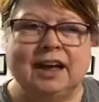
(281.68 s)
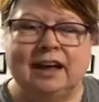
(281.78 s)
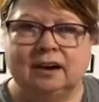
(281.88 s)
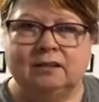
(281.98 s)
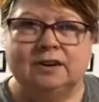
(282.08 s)

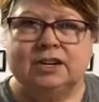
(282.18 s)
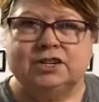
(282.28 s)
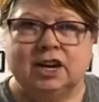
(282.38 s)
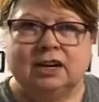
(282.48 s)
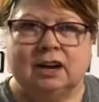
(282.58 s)
to head
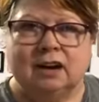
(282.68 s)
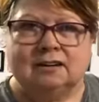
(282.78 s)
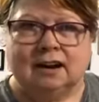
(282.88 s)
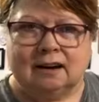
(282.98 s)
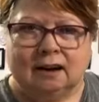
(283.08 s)
over to
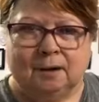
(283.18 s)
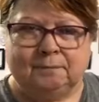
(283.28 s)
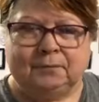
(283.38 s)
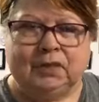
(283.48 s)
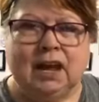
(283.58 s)

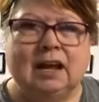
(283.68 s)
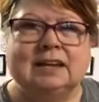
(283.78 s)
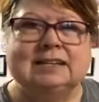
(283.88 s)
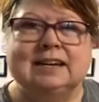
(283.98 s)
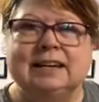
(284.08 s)
GenCon.com
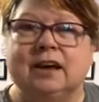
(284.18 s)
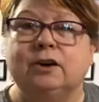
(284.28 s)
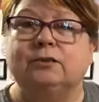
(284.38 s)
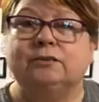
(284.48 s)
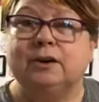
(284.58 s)
to
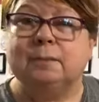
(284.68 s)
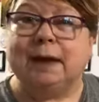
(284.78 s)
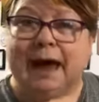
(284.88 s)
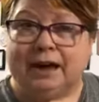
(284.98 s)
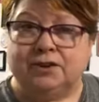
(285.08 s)
get your
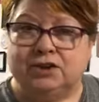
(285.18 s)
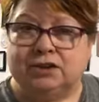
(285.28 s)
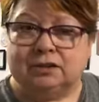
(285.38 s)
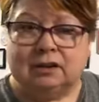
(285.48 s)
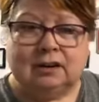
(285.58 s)
free
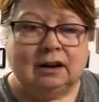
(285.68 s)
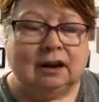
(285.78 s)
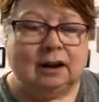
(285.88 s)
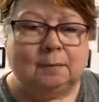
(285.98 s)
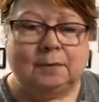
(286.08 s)
badge.
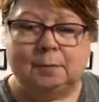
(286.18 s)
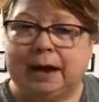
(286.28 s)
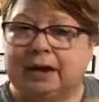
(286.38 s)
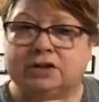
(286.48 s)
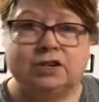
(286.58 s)

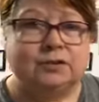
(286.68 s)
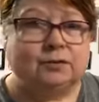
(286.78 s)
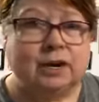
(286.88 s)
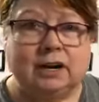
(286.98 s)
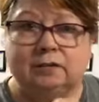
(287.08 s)
The badge
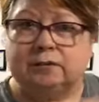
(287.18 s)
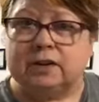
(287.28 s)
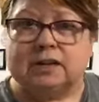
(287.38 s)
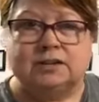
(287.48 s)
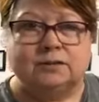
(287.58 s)
is free
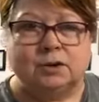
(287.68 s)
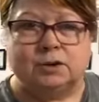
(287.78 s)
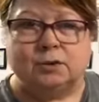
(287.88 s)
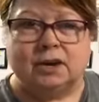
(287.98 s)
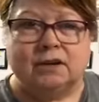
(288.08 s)
for this
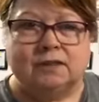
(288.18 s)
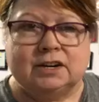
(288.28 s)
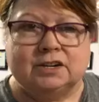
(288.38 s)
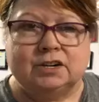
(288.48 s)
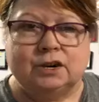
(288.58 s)
virtual
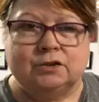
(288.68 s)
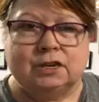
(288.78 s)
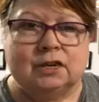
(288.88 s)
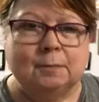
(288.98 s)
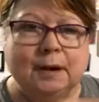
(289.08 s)
convention.
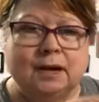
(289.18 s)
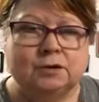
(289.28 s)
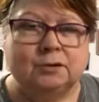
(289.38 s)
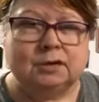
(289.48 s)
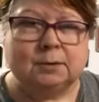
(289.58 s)
Usually the
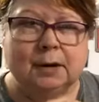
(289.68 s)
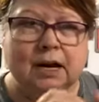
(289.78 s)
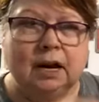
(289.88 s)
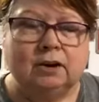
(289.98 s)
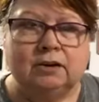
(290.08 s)
badge runs
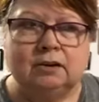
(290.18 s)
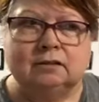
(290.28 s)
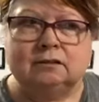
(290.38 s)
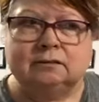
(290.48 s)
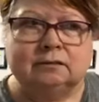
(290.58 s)
about
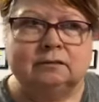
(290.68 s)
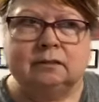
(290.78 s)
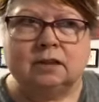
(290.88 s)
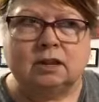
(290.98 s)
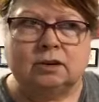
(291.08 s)

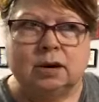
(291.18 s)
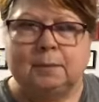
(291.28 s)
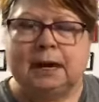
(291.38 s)
$130,